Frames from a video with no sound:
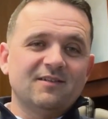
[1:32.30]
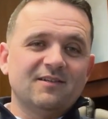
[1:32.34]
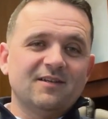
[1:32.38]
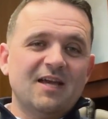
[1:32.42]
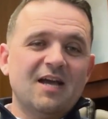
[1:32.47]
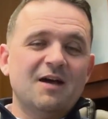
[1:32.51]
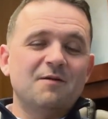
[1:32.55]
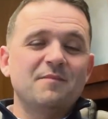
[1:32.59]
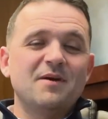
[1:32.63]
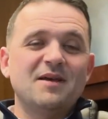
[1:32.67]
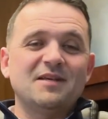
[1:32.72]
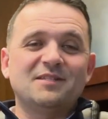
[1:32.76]

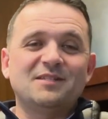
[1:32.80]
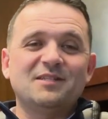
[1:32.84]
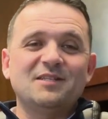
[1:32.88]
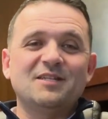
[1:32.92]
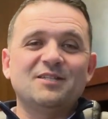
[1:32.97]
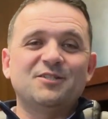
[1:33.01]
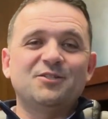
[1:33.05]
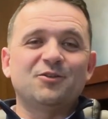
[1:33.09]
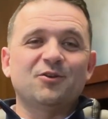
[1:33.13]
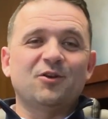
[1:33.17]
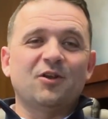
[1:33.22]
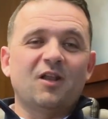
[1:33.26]
How messy
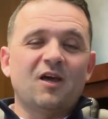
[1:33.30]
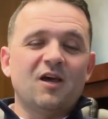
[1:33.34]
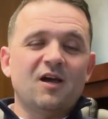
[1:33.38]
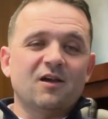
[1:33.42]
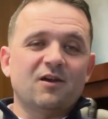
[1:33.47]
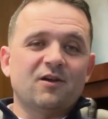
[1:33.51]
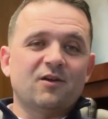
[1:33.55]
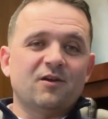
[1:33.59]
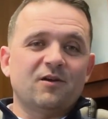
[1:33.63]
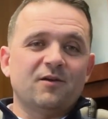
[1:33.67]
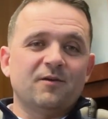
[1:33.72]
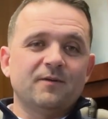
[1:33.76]
is your
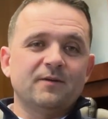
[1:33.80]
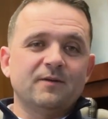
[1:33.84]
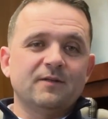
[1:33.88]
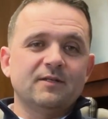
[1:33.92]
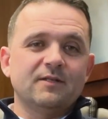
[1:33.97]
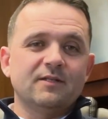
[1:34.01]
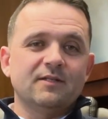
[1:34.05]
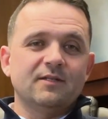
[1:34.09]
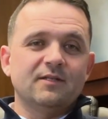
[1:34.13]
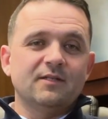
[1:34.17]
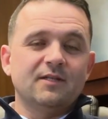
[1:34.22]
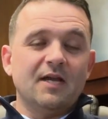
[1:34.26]
locker?
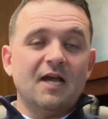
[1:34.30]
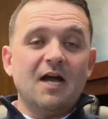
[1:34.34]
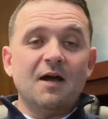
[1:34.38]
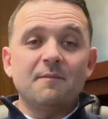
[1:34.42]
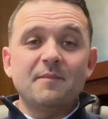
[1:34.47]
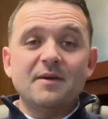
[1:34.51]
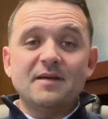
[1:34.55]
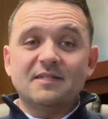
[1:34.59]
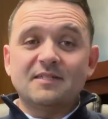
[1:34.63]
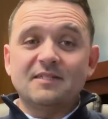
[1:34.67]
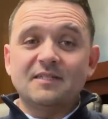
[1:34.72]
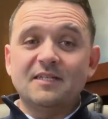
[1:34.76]
How
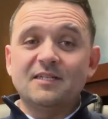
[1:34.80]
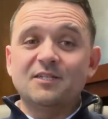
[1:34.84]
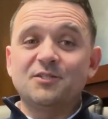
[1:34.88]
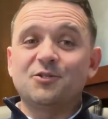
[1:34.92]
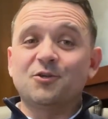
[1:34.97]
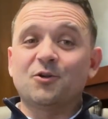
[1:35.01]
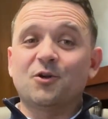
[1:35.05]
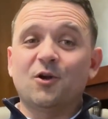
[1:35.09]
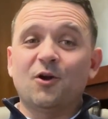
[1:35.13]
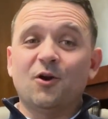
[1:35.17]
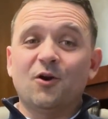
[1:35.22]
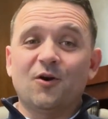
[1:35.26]
messy is
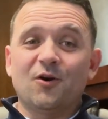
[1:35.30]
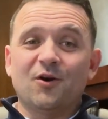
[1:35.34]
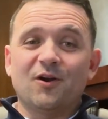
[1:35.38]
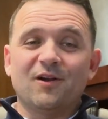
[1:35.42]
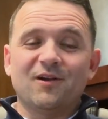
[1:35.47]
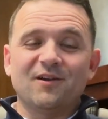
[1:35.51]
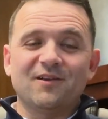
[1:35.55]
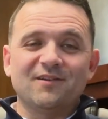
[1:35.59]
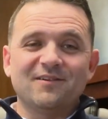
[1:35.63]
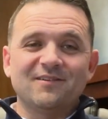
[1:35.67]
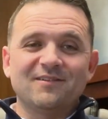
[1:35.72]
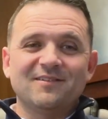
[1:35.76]
your car?
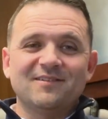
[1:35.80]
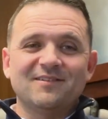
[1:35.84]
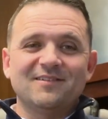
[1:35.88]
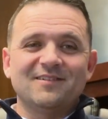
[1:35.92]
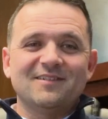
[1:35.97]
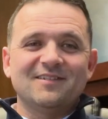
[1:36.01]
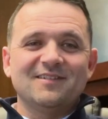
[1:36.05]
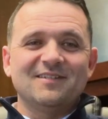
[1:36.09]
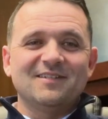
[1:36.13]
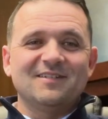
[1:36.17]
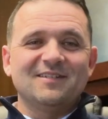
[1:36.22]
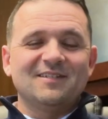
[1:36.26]

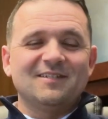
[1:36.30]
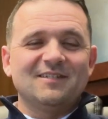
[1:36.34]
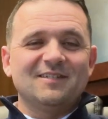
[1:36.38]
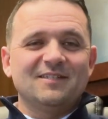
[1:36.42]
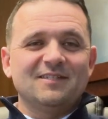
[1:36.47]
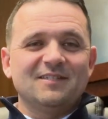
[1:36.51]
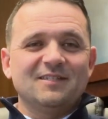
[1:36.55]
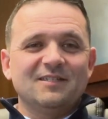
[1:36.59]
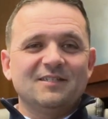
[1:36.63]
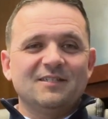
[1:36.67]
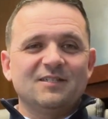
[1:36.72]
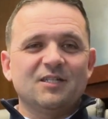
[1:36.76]

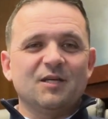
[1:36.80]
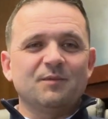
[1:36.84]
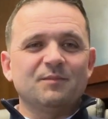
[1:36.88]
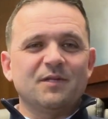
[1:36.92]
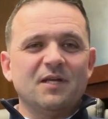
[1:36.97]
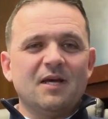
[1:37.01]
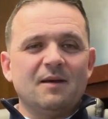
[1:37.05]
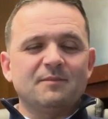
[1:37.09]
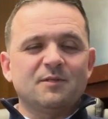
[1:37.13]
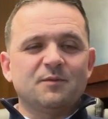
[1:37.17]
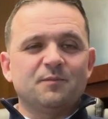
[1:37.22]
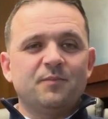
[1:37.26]

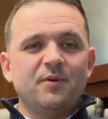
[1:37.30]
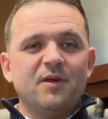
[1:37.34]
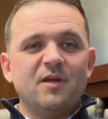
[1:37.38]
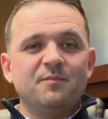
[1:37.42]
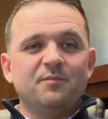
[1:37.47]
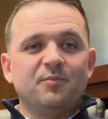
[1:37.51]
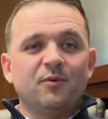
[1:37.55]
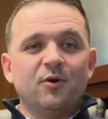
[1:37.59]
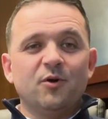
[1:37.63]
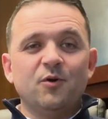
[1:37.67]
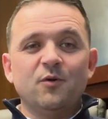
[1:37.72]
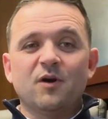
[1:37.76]
Sometimes
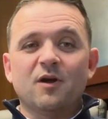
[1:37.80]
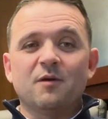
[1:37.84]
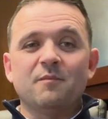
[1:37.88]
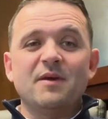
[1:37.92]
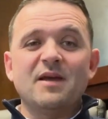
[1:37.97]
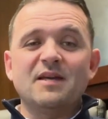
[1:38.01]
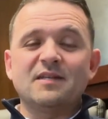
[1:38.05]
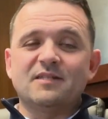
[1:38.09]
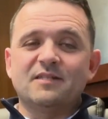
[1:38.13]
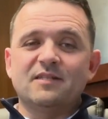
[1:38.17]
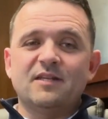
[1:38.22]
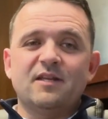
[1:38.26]
people who are
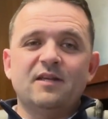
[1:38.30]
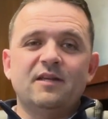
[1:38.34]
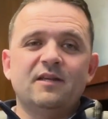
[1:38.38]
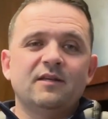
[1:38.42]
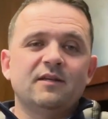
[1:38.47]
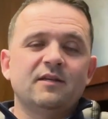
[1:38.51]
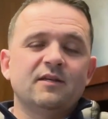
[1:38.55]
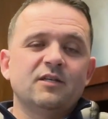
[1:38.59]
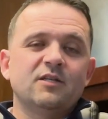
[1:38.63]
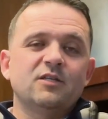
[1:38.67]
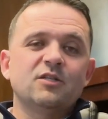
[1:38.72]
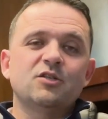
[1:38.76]

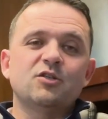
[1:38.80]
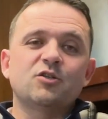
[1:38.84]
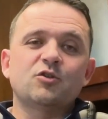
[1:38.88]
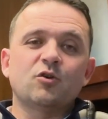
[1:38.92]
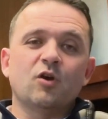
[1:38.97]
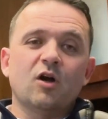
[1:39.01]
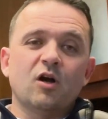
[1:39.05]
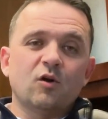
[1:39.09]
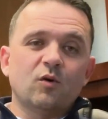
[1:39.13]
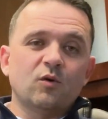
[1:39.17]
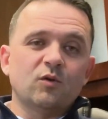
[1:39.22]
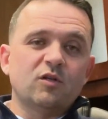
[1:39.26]
messy
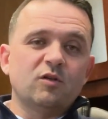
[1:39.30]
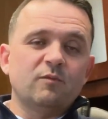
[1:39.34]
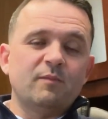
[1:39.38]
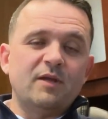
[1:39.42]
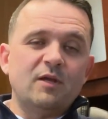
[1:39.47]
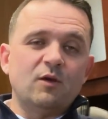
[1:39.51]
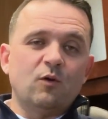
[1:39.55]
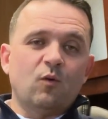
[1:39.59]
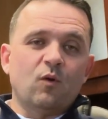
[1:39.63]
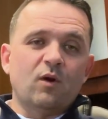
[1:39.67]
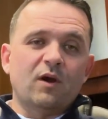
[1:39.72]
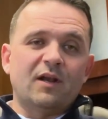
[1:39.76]
struggle to
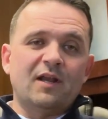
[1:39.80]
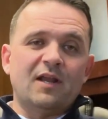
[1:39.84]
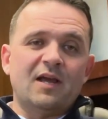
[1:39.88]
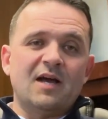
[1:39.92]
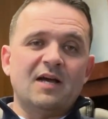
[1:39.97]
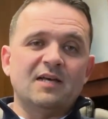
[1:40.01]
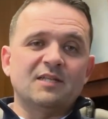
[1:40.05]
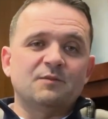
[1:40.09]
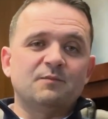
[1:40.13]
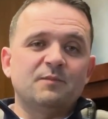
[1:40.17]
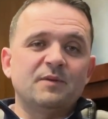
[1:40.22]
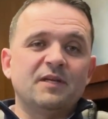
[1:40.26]
be
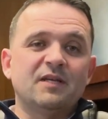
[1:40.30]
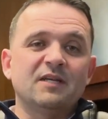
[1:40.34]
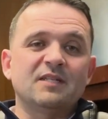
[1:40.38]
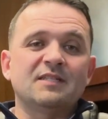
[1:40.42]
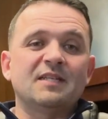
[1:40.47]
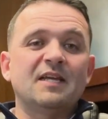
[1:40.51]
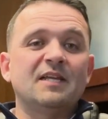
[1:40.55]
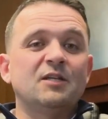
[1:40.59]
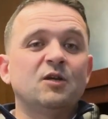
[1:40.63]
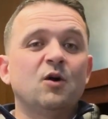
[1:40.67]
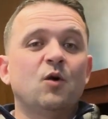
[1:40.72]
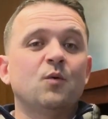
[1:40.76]
organized because
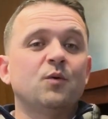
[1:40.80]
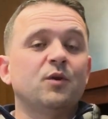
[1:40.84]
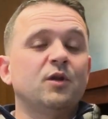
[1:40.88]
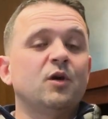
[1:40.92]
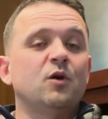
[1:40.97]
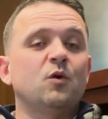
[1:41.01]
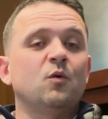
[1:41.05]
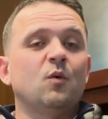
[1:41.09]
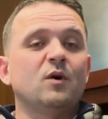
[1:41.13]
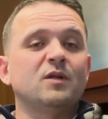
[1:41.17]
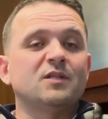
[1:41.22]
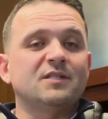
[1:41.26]
they don't
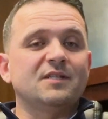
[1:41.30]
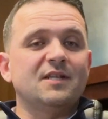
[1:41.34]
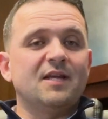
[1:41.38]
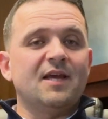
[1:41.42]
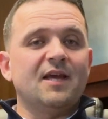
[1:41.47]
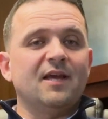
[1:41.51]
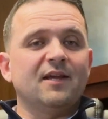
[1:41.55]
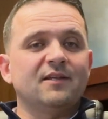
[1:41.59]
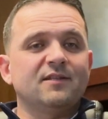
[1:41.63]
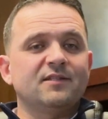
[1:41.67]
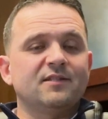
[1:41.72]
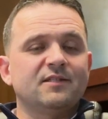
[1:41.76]
know what's
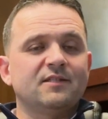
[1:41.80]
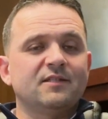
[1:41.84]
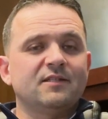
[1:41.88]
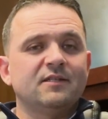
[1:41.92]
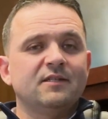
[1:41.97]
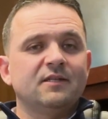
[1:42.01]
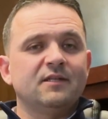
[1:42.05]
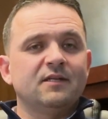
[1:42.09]
next.